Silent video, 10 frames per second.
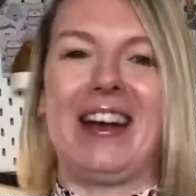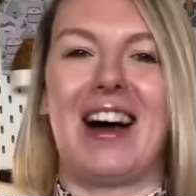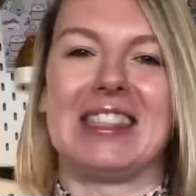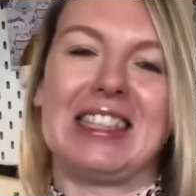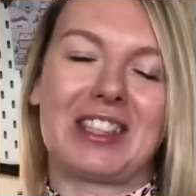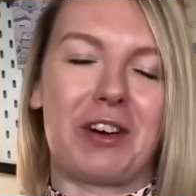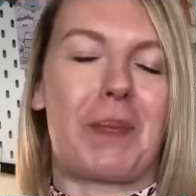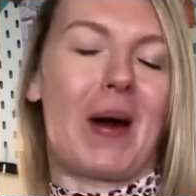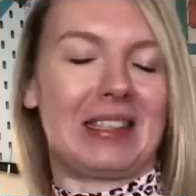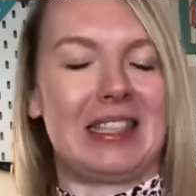nice. It's sort of
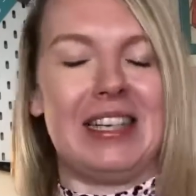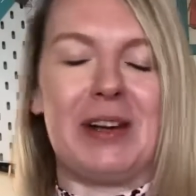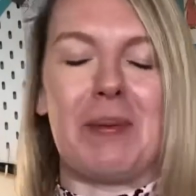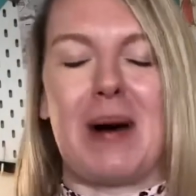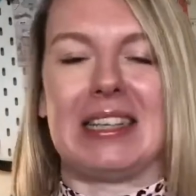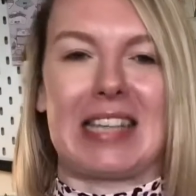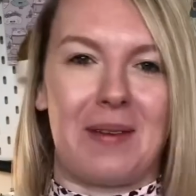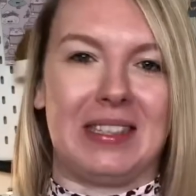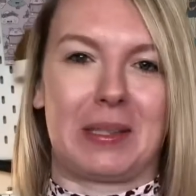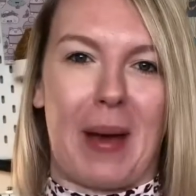brightening up my
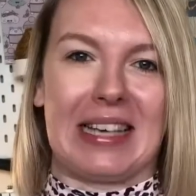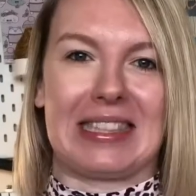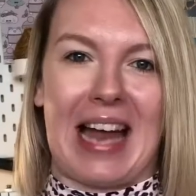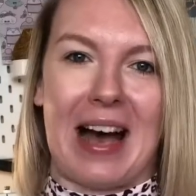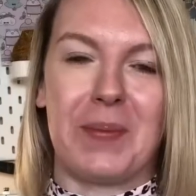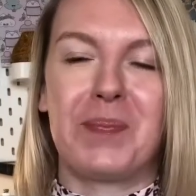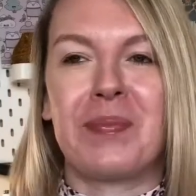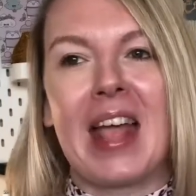sewing space now.